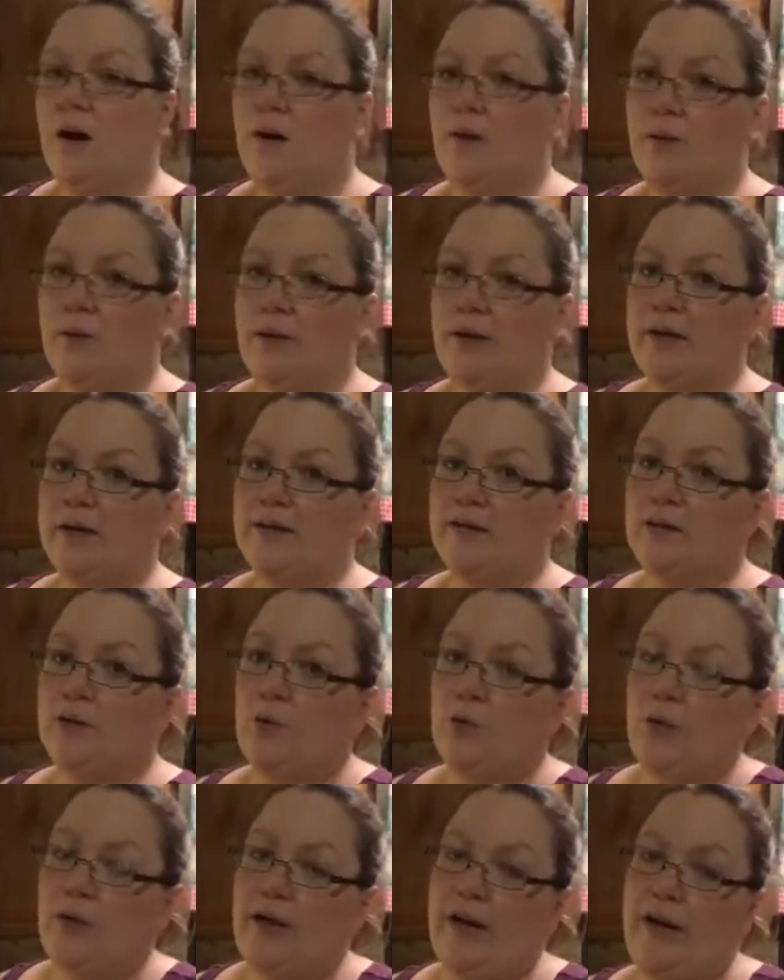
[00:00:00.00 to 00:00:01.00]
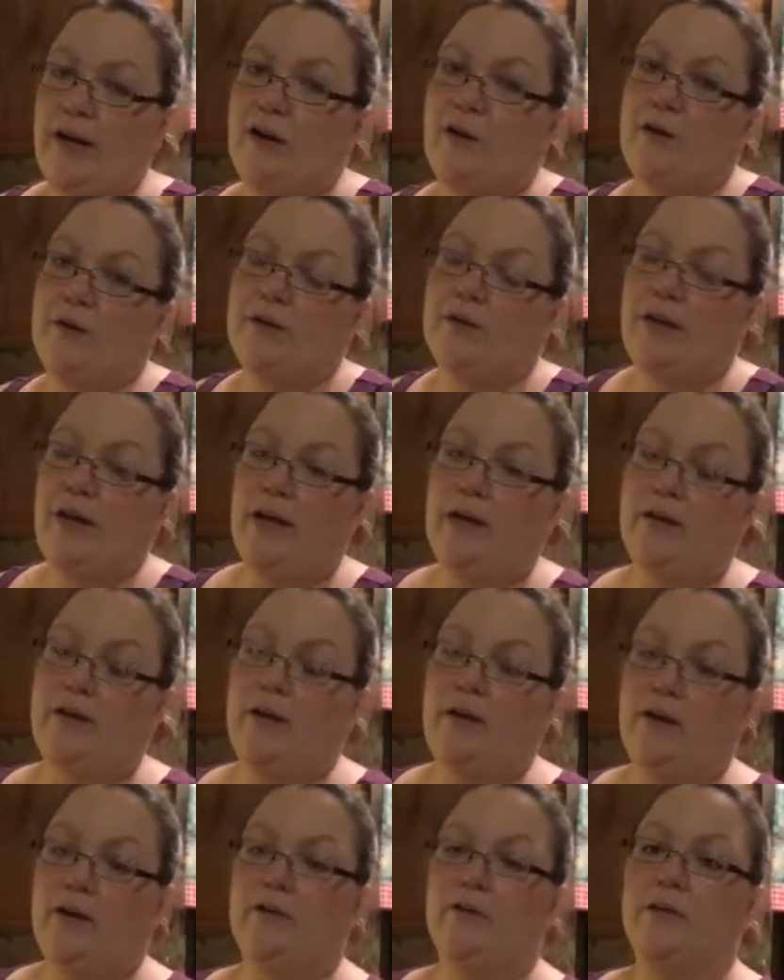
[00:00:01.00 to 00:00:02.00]
Okay, so now that
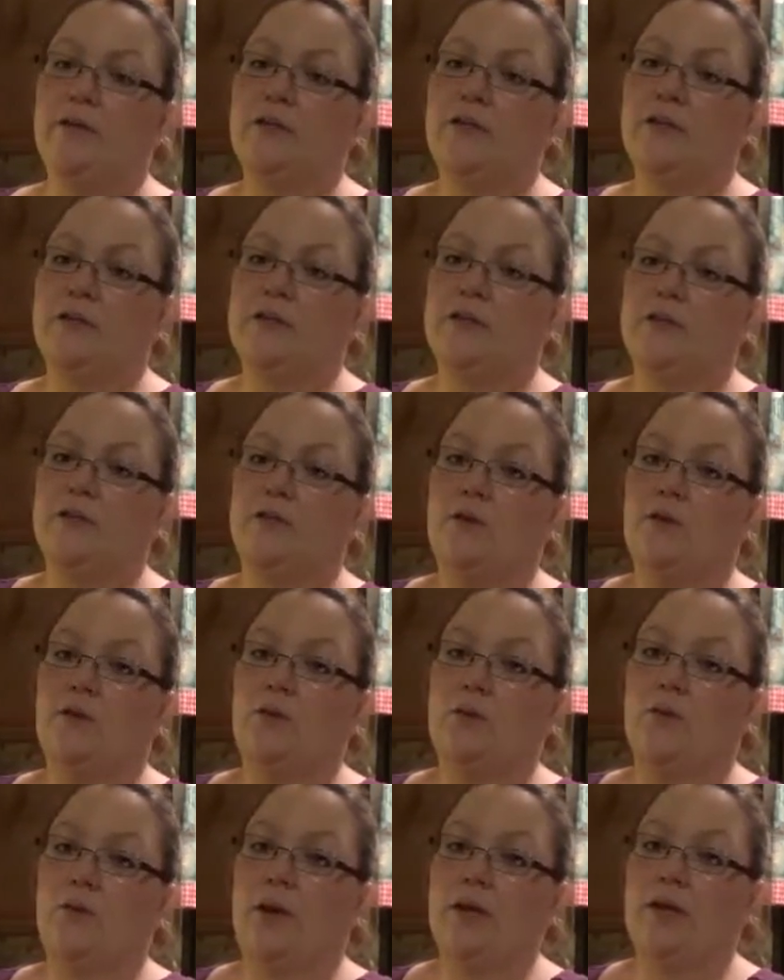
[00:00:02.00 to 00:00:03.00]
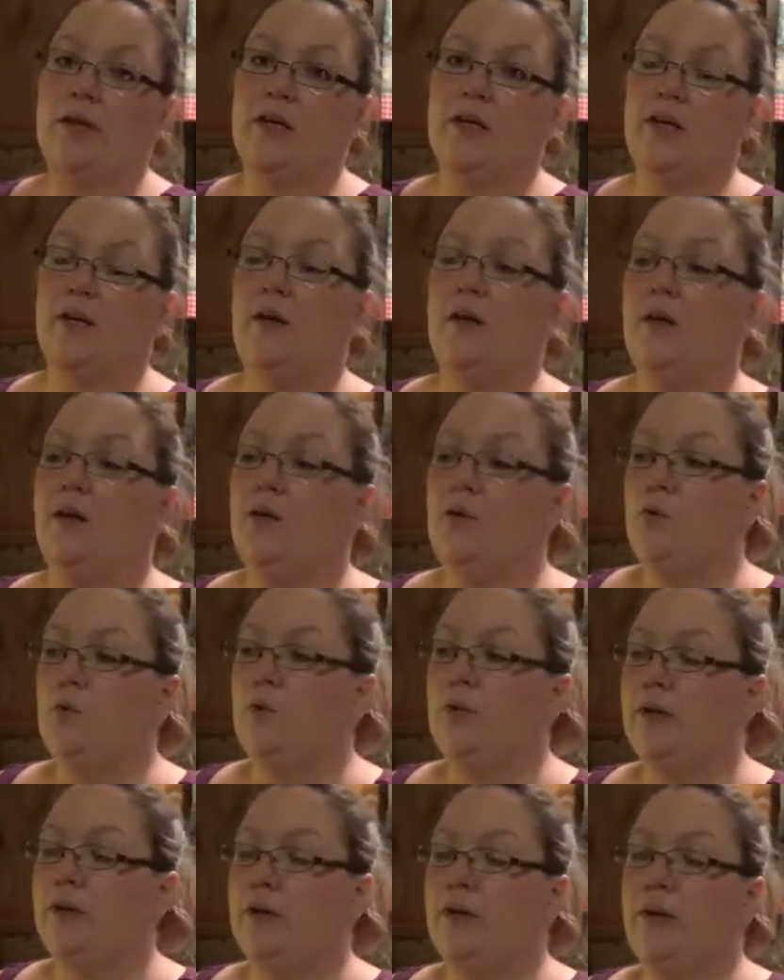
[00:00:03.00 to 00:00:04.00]
the oven is ready,
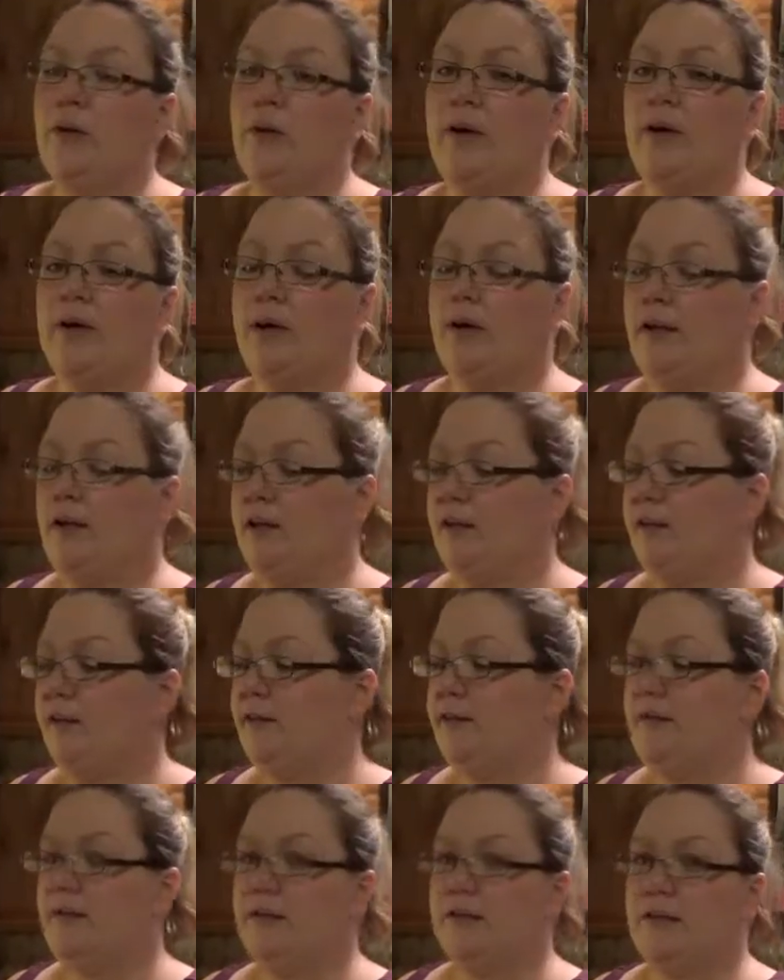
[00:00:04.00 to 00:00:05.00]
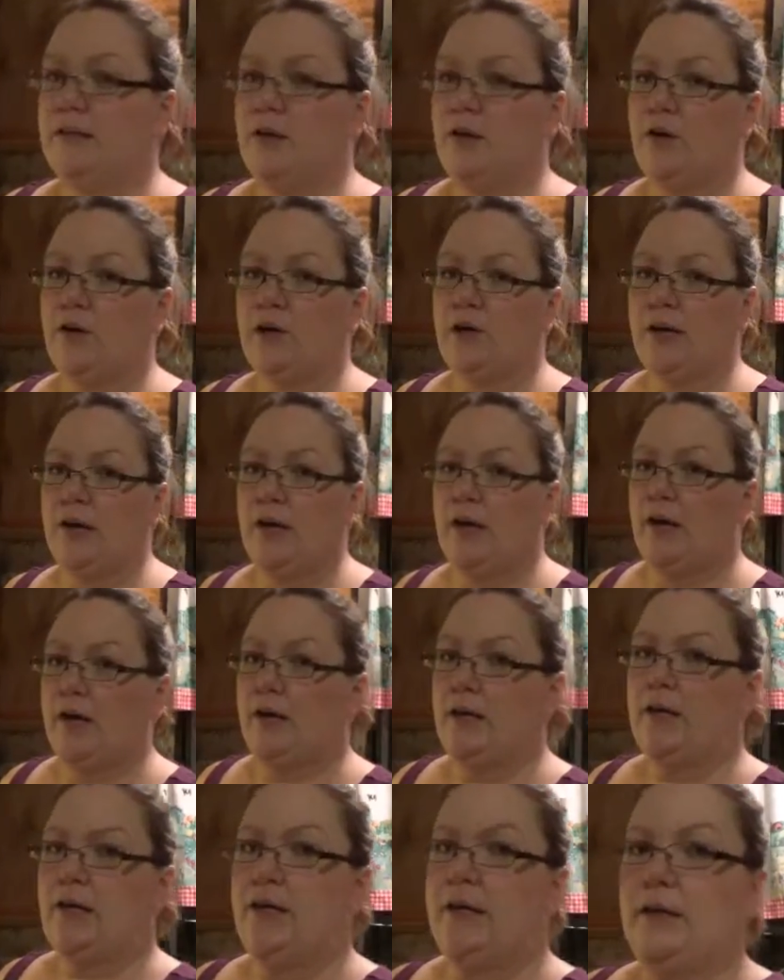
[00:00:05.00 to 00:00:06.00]
we can go ahead and stick our
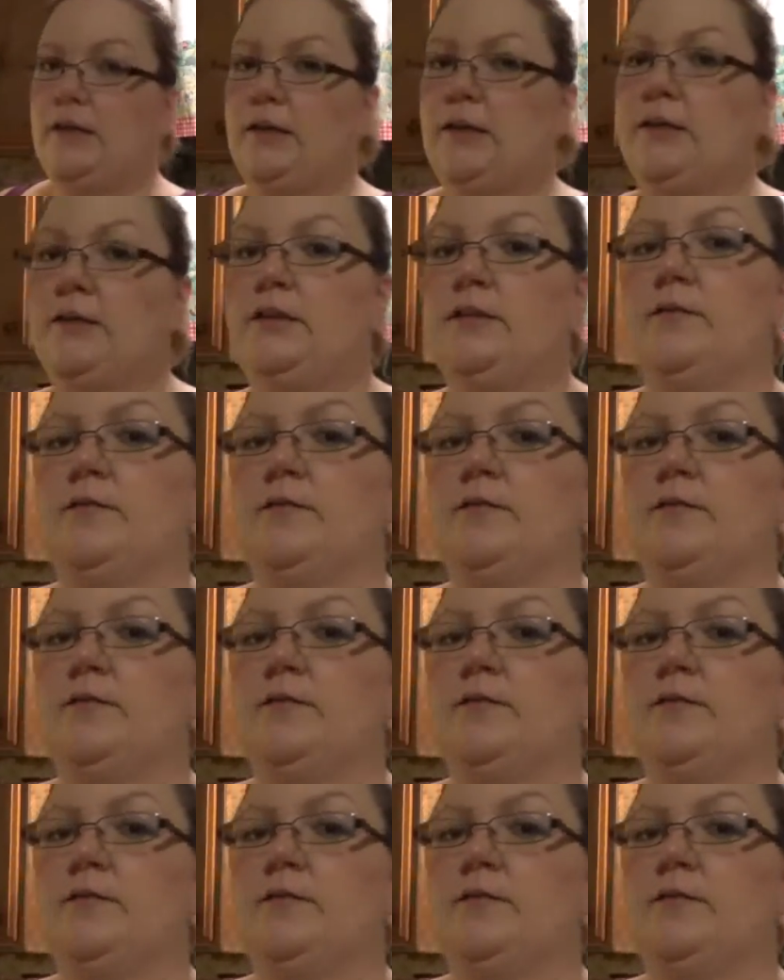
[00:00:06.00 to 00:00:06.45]
cake in.